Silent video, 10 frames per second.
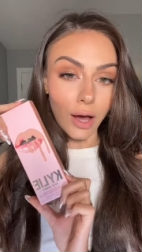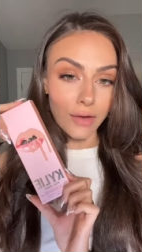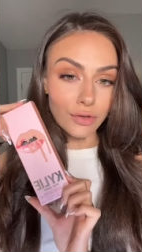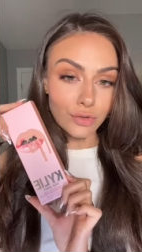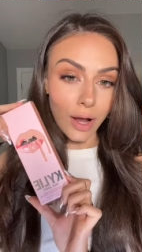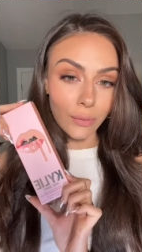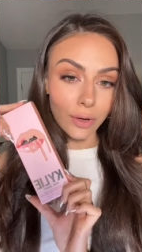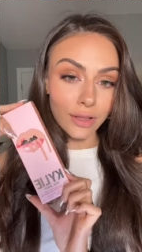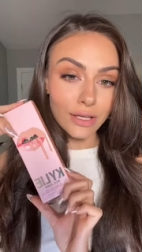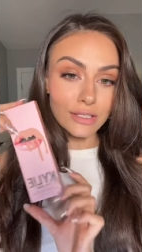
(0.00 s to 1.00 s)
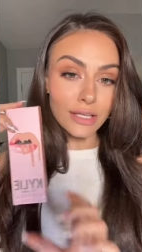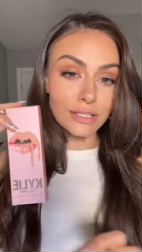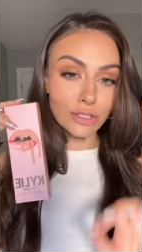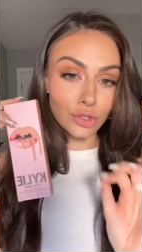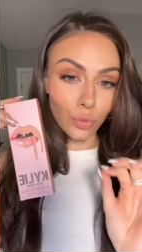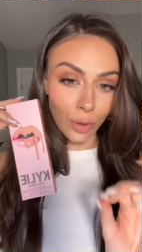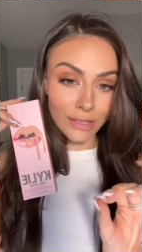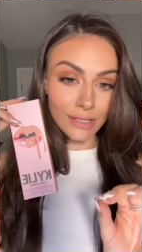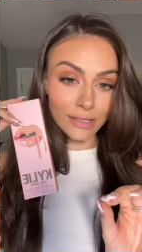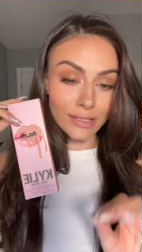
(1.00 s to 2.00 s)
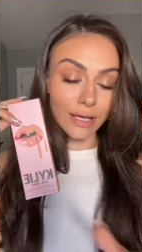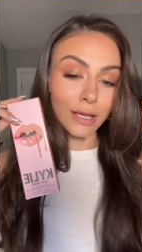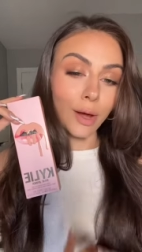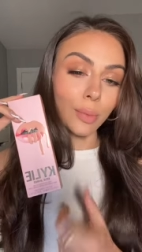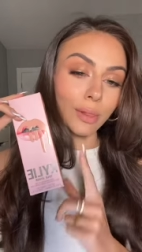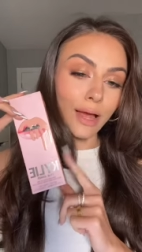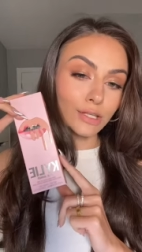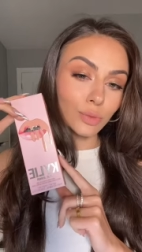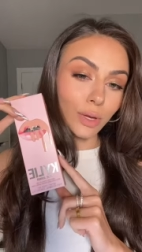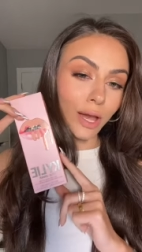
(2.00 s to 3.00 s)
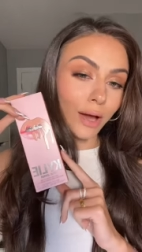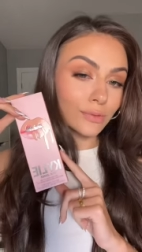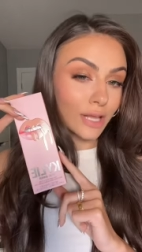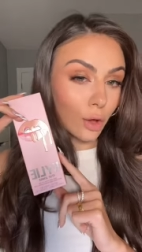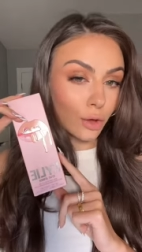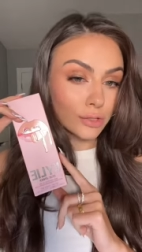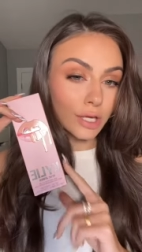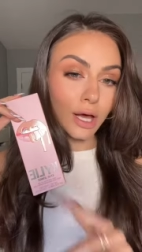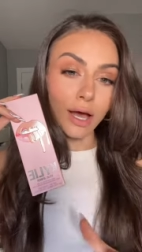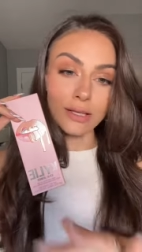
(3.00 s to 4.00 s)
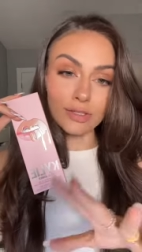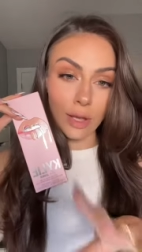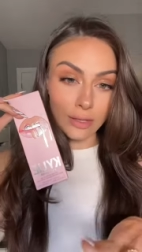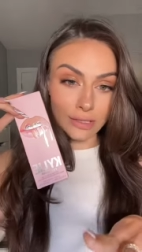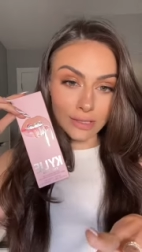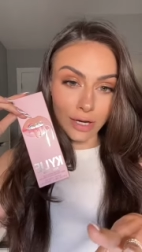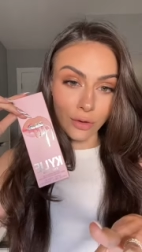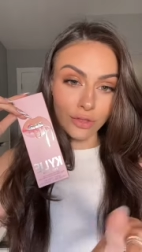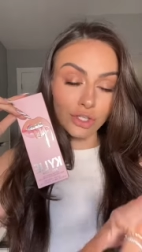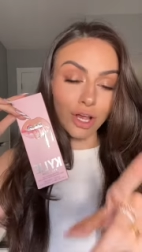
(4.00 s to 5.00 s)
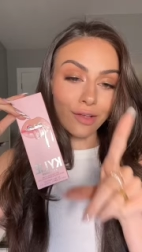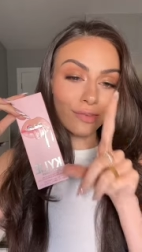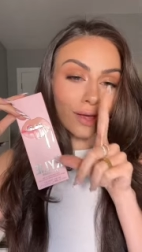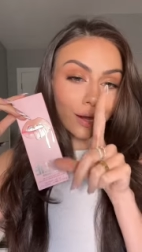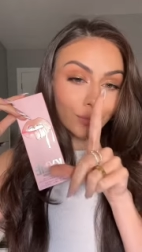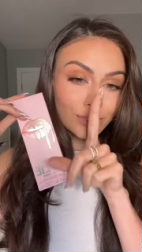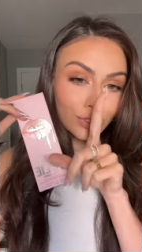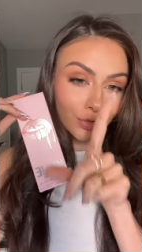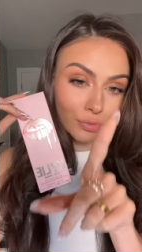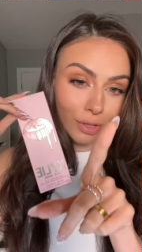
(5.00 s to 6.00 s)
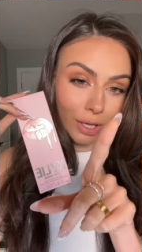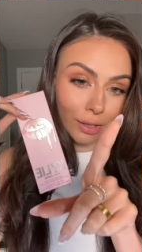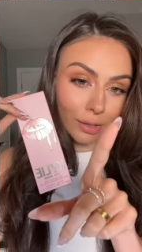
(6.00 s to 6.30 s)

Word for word: I haven't tried one of these since 2016, but last week I was at Ulta, I saw this sitting on the shelf, and I was intrigued.